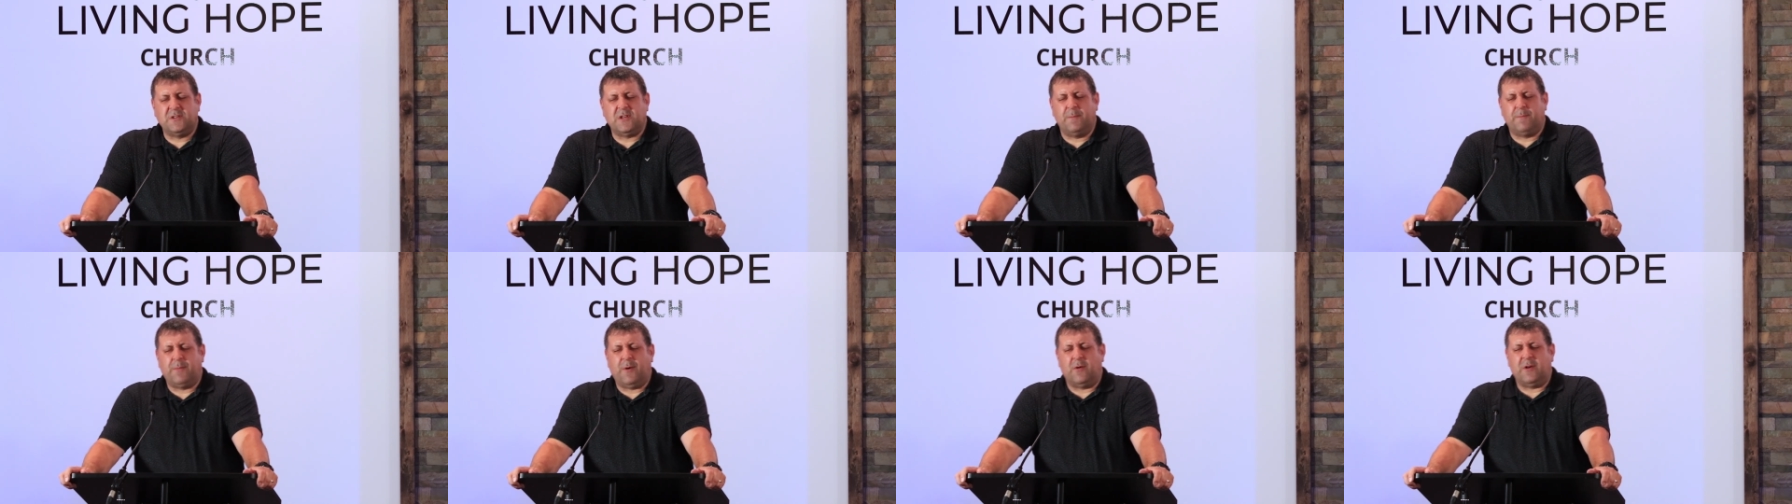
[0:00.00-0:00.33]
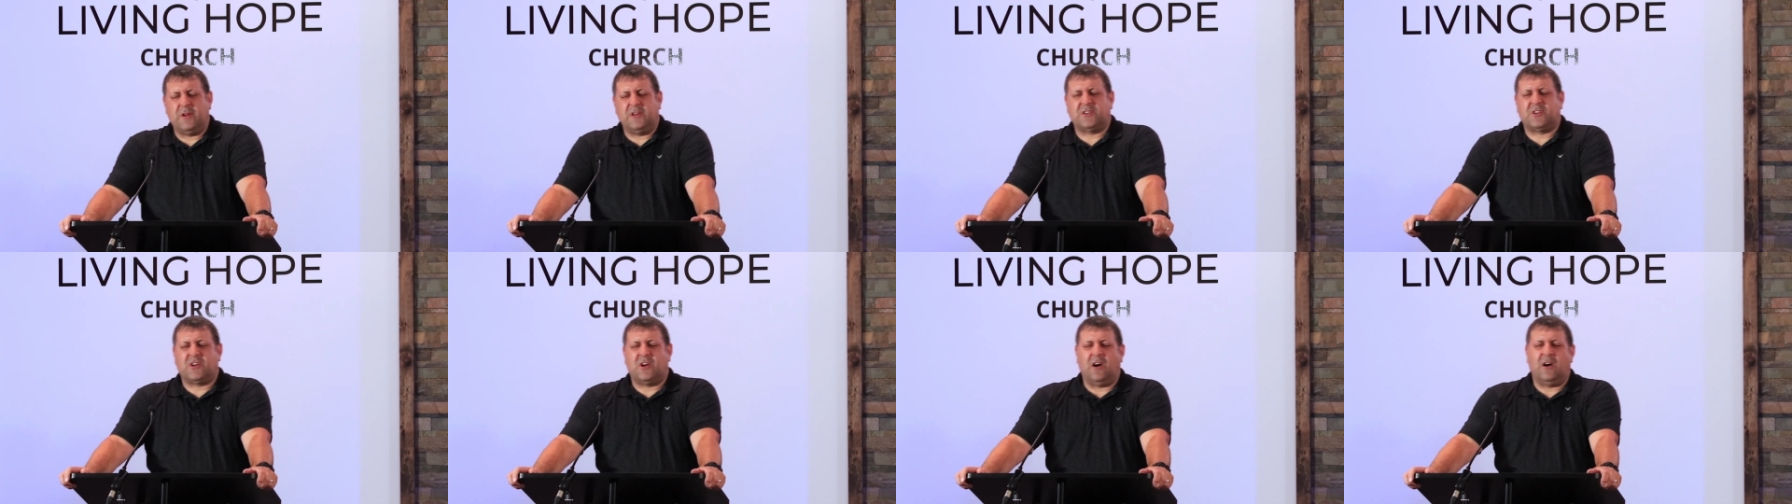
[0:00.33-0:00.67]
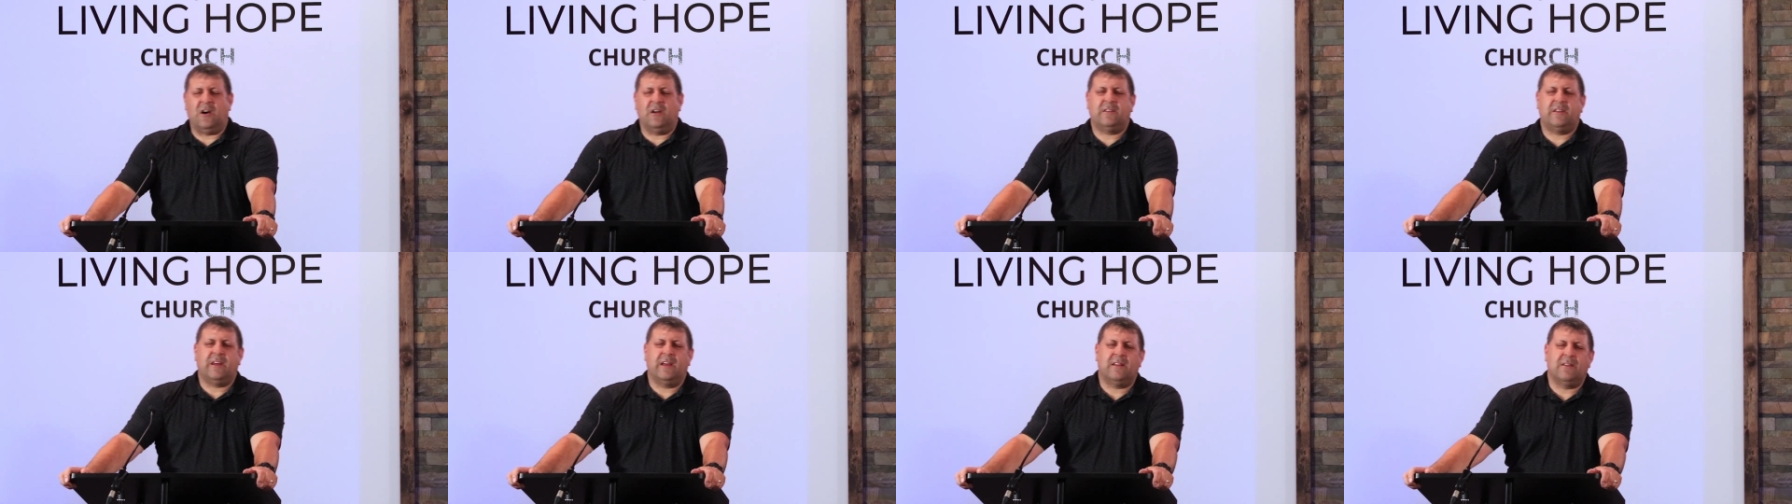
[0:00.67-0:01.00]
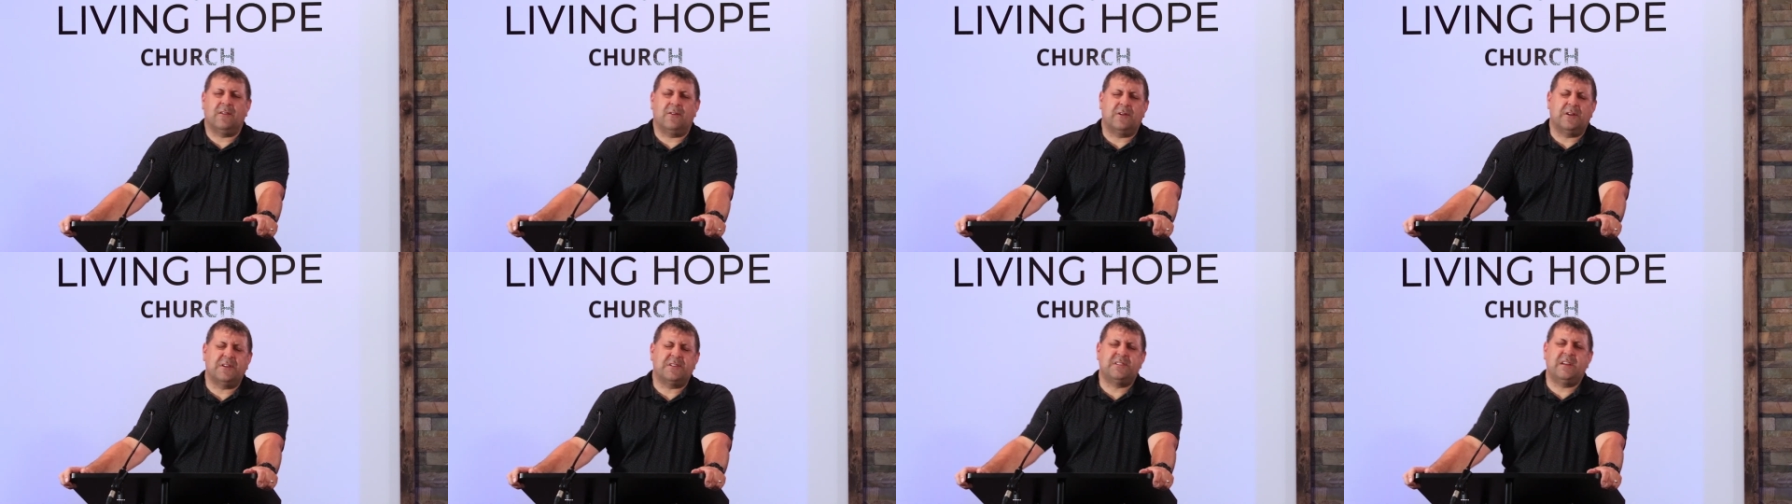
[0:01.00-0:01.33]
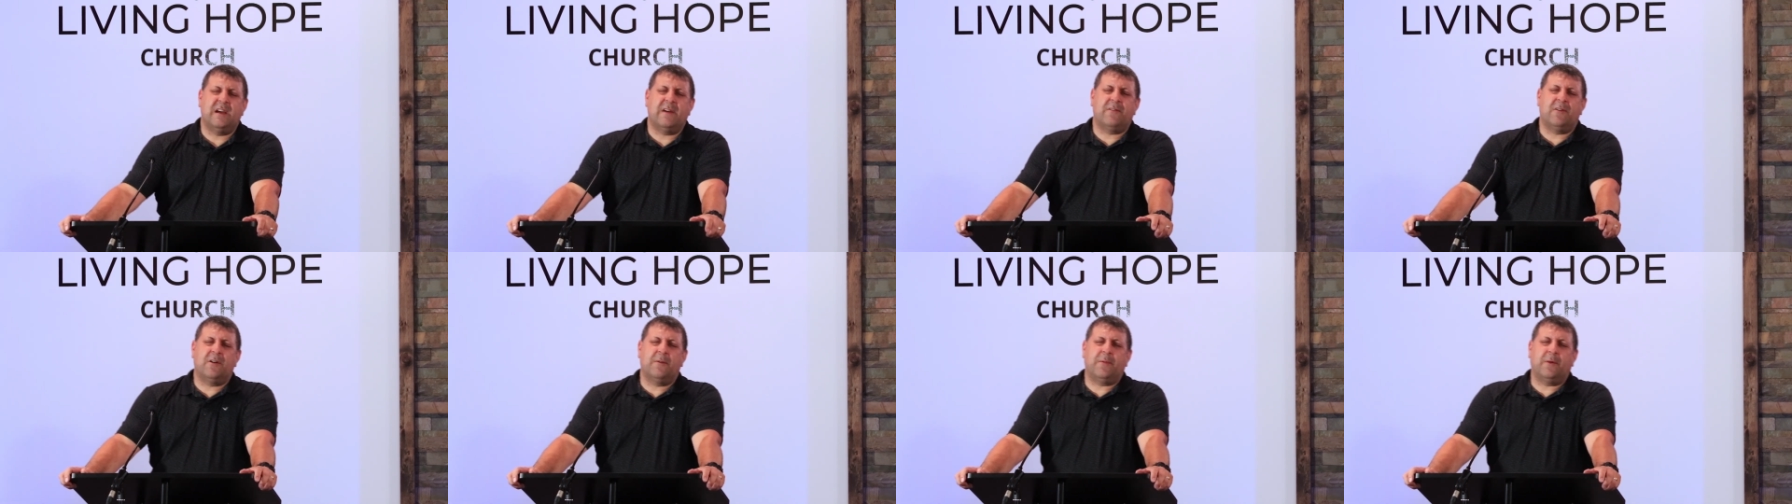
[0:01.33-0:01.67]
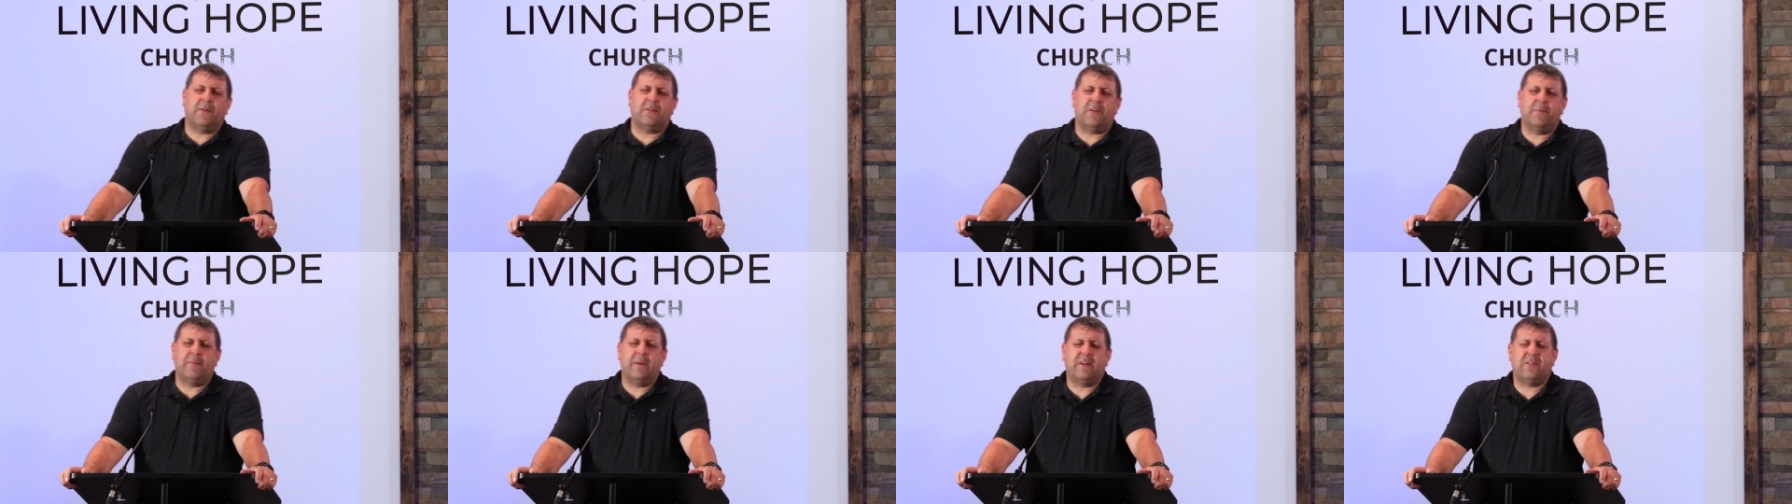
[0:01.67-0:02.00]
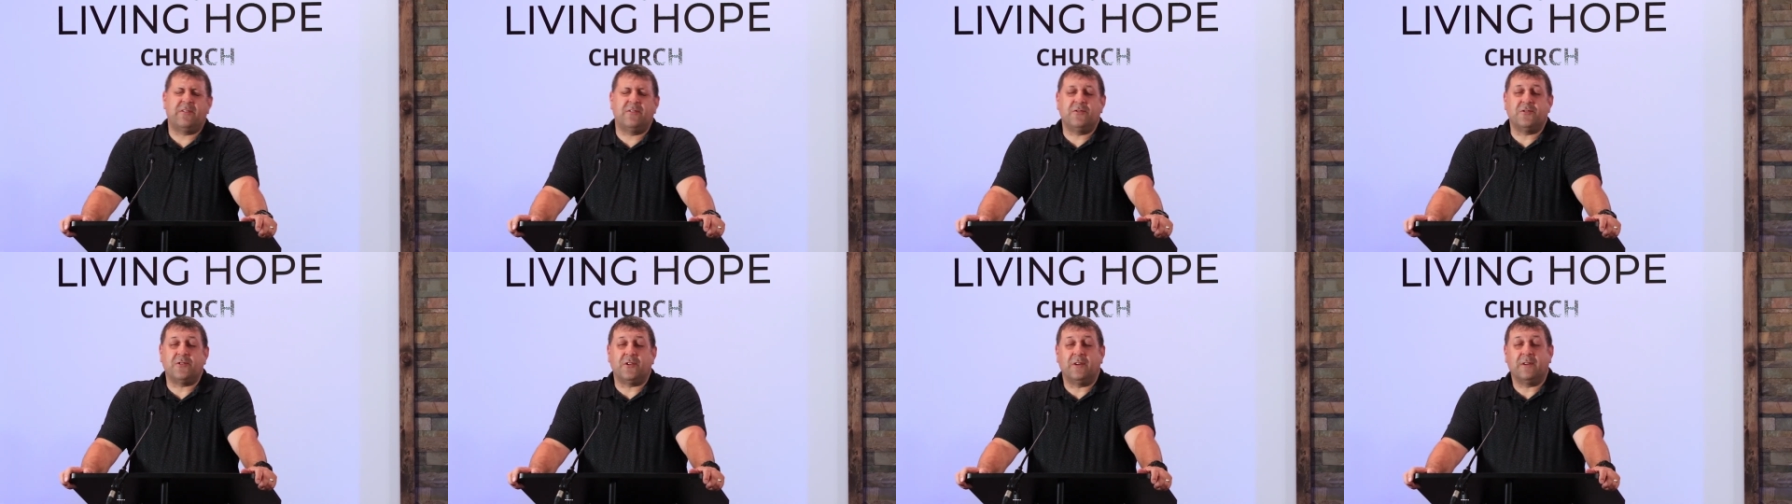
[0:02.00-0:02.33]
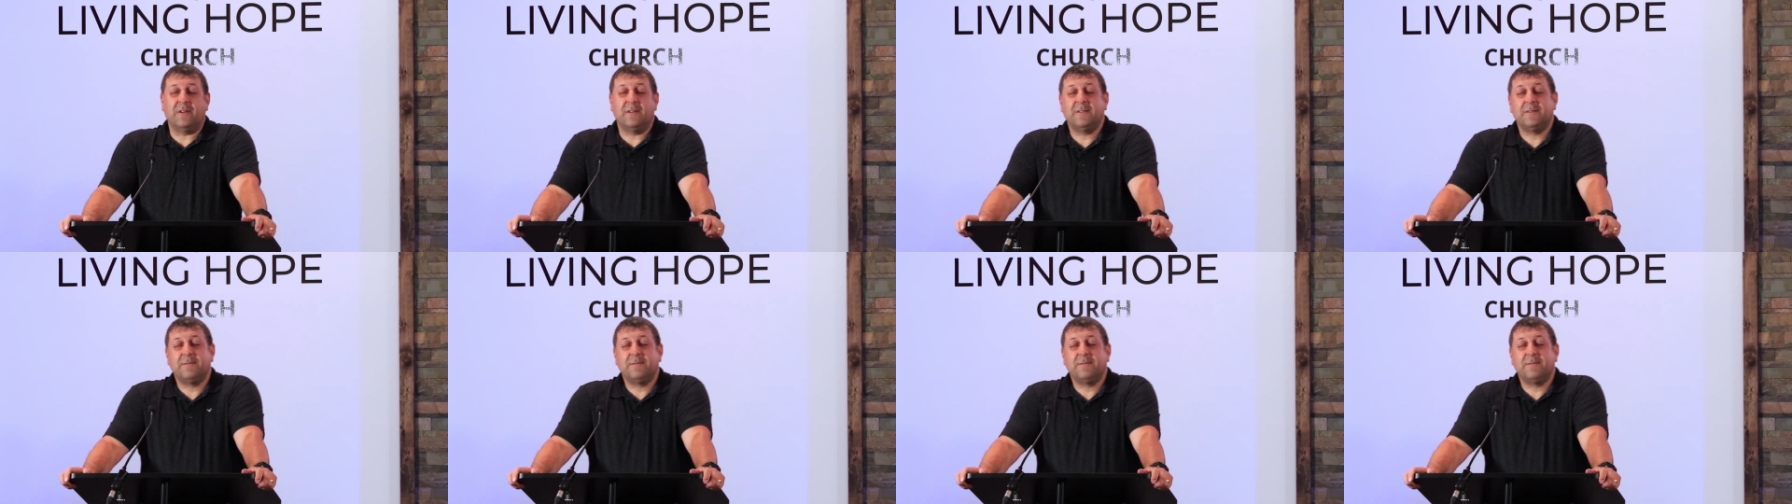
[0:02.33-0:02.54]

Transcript: about its content, Lord. It's never about the messenger.